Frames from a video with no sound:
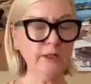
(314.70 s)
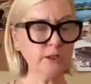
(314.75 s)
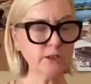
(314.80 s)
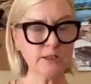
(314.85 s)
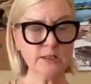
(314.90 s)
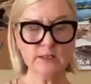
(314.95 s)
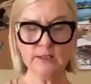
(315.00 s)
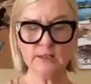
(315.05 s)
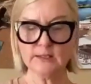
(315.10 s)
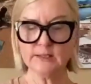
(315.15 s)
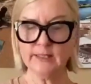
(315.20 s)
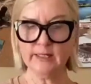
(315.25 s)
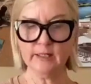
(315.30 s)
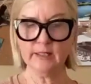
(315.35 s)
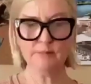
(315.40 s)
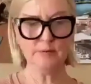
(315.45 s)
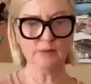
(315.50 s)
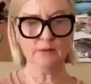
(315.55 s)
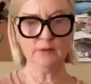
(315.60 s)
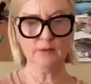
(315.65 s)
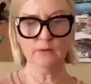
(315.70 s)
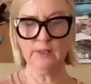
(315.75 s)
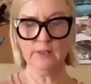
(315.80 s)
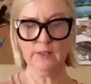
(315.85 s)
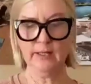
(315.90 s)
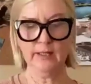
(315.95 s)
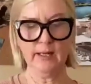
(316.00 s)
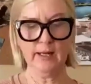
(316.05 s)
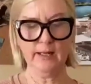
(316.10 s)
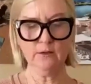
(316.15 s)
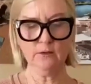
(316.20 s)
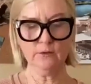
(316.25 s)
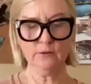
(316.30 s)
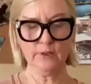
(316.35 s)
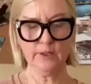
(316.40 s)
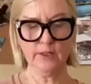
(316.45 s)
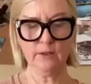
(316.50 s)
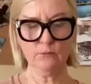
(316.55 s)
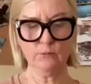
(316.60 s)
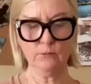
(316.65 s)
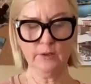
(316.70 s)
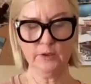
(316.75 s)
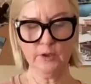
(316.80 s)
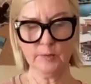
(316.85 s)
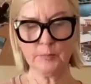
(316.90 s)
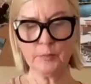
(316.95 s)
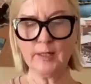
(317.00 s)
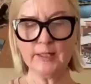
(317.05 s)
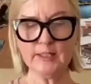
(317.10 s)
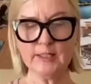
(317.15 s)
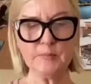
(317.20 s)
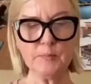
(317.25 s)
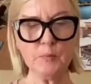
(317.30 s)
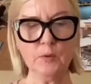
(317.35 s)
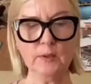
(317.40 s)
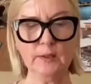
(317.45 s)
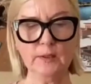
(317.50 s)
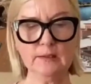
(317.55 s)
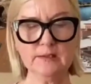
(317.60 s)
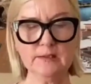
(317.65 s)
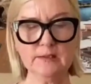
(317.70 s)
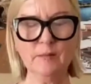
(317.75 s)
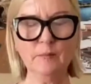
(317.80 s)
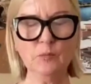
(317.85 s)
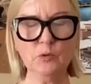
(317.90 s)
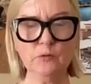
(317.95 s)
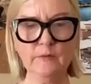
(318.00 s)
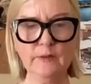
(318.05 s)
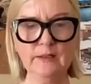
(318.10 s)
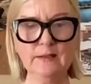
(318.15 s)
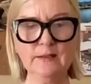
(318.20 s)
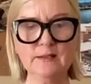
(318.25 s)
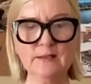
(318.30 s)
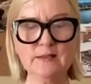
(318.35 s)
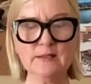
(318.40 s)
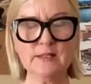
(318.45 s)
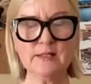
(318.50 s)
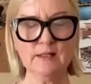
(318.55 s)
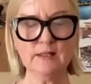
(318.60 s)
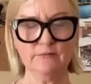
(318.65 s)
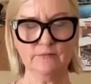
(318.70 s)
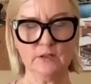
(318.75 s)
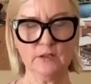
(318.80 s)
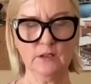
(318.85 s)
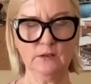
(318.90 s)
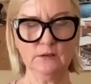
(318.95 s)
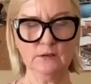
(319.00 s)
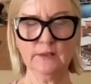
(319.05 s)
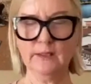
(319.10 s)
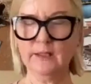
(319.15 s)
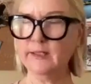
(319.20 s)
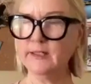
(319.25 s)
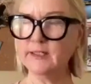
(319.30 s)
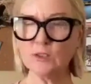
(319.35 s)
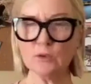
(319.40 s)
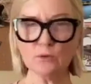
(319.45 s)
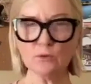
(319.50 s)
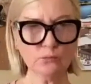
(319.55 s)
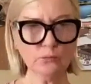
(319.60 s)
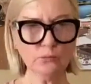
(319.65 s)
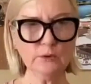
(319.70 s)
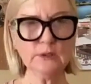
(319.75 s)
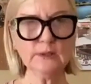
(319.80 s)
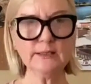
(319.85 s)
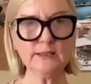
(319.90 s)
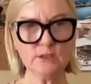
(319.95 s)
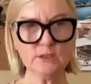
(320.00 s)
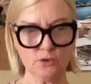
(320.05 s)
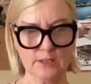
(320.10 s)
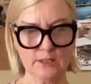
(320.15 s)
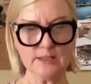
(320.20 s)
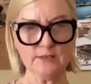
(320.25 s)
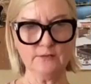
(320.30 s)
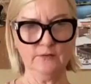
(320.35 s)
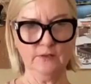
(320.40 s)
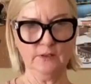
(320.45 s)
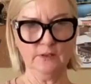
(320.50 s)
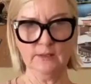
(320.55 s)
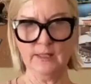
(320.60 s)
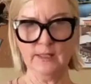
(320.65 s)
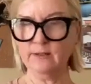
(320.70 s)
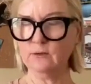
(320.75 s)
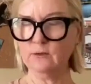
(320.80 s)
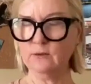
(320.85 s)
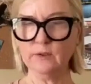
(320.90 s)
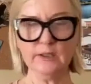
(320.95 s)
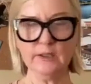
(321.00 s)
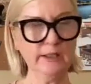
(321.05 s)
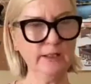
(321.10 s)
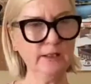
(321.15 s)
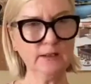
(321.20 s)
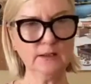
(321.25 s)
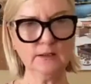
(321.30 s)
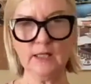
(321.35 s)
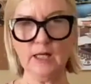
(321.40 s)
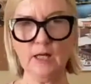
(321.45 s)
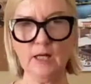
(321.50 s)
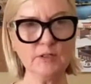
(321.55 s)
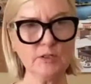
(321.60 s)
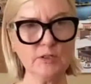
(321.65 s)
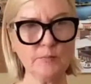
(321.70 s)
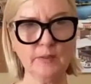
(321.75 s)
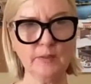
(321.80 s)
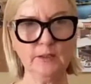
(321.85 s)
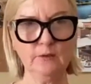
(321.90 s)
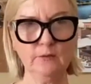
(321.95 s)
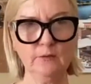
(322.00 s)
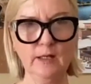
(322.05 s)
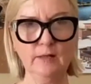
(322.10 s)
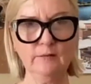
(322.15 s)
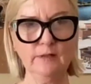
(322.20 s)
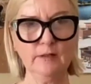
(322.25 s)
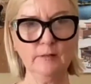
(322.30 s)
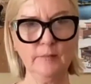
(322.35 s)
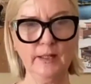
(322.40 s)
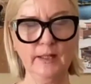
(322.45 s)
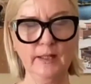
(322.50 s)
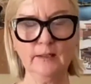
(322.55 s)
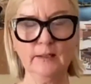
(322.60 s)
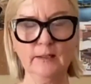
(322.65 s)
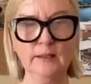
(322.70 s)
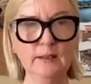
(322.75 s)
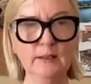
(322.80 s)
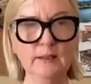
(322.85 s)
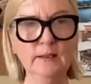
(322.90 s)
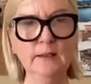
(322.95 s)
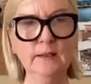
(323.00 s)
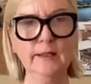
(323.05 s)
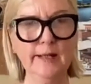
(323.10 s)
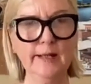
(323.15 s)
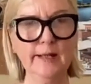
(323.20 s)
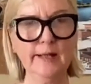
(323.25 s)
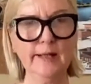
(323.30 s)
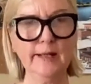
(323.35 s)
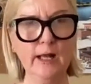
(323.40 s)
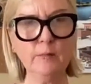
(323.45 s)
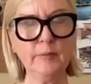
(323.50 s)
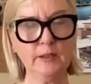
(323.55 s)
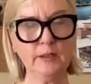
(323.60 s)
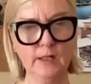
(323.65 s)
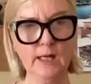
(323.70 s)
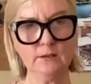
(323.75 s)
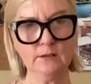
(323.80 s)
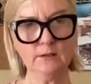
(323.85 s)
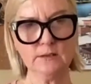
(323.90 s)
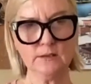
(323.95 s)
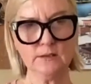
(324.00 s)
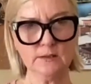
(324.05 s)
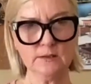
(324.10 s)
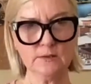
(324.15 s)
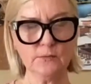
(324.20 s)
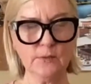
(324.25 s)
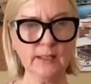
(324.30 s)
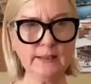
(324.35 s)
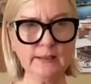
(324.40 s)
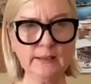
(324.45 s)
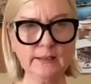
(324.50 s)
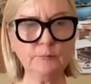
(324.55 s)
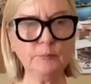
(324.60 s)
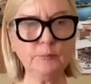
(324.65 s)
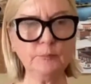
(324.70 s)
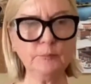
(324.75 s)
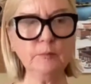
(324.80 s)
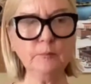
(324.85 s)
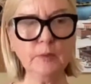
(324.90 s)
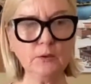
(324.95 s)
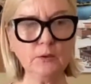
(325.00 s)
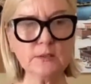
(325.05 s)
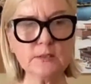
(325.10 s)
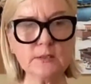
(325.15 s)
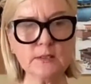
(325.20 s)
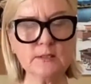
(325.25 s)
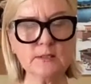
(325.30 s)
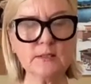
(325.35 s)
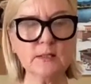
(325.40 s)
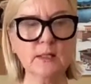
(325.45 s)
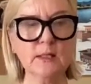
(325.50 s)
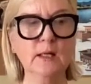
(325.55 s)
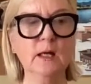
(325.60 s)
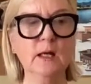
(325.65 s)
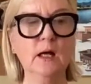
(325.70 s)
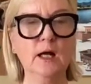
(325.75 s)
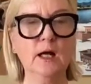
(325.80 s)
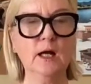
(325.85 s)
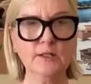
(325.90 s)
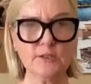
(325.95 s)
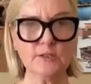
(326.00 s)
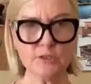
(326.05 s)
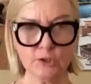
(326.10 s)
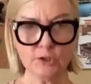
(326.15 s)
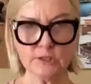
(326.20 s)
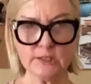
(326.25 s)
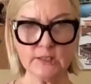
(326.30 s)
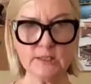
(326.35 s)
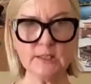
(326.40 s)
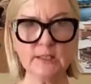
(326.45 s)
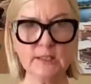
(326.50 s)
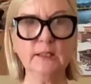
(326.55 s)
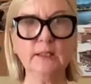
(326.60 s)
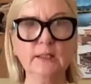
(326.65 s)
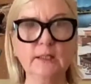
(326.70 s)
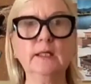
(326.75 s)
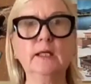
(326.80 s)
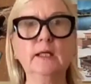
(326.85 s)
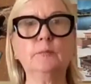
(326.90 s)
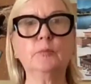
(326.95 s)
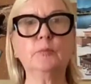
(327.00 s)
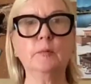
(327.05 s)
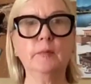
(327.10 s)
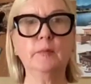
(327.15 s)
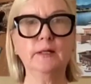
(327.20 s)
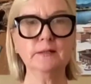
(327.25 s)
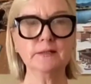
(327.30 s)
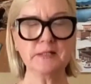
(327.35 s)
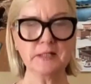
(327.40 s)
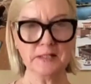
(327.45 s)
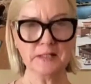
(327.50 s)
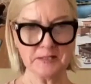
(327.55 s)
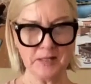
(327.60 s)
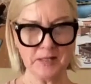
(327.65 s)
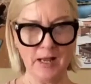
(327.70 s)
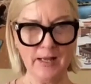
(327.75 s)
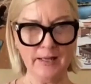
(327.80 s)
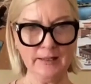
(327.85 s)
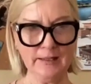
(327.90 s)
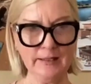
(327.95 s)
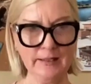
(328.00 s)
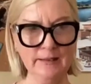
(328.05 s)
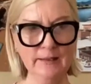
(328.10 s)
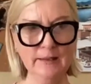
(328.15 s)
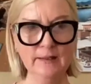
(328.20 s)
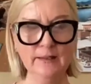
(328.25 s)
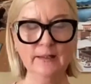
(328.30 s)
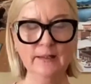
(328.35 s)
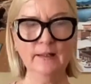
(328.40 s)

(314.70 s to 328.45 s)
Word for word: well, here's an example. Okay. I don't care what your price point is. Moving is difficult and it's really stressful. I don't care how much money you have in the bank and how big your house is, right? It promotes this uncertainty, it promotes anxiety.